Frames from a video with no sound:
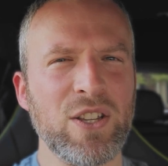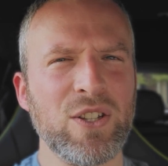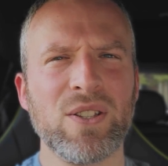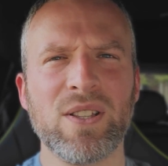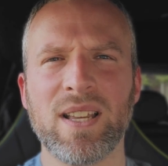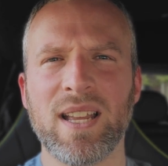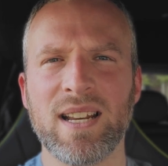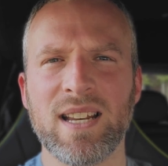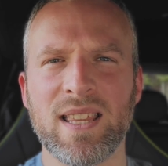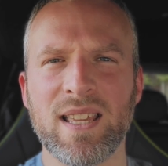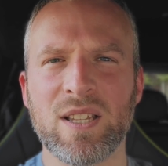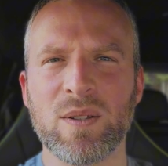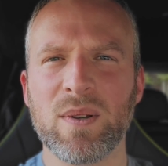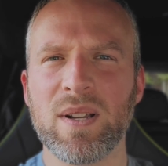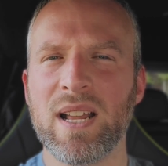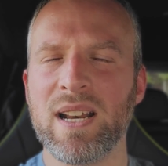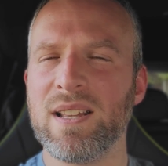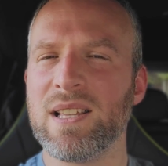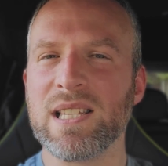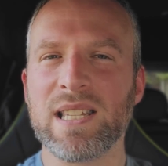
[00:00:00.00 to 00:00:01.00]
I should look into this.
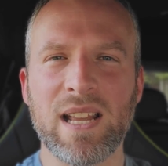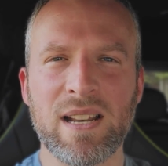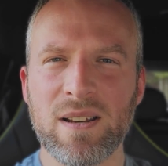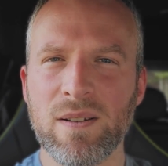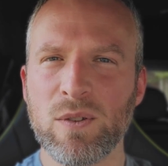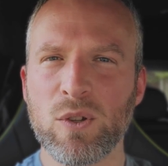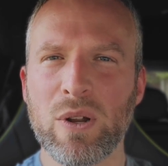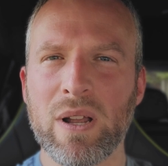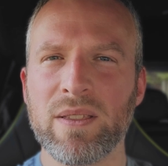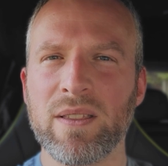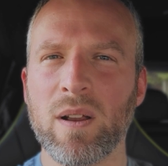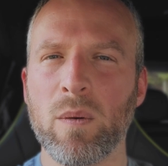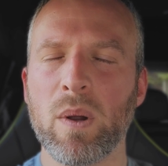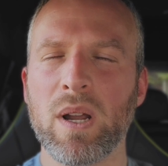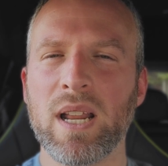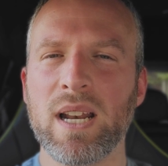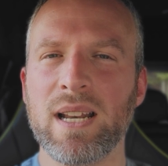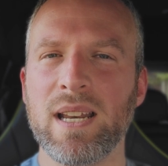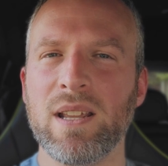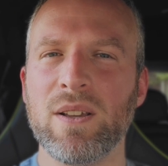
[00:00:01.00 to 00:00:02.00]
What kind of incentives are out there?
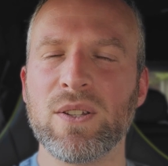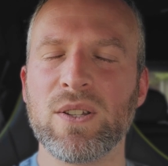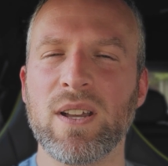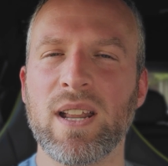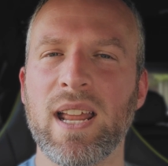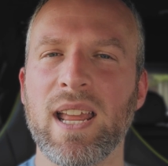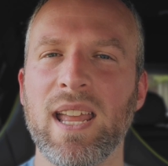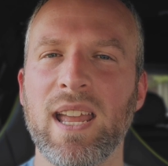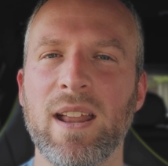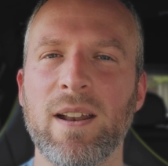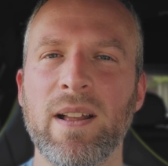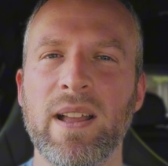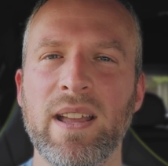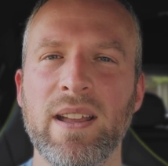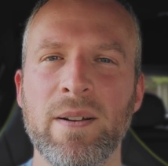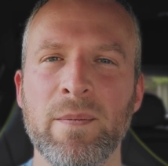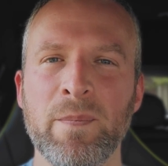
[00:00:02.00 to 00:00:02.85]
What kind of deals could I get?